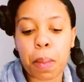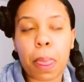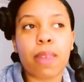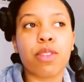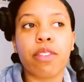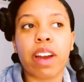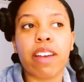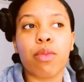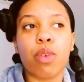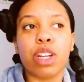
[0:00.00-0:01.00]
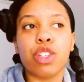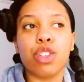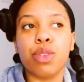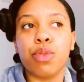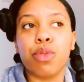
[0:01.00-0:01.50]
So I have 1,
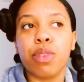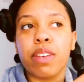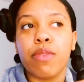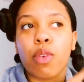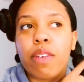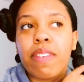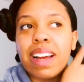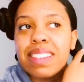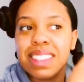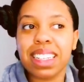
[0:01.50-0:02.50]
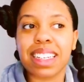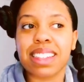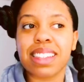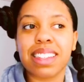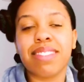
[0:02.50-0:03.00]
2, 3, 4, 5,
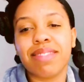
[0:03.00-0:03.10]
6.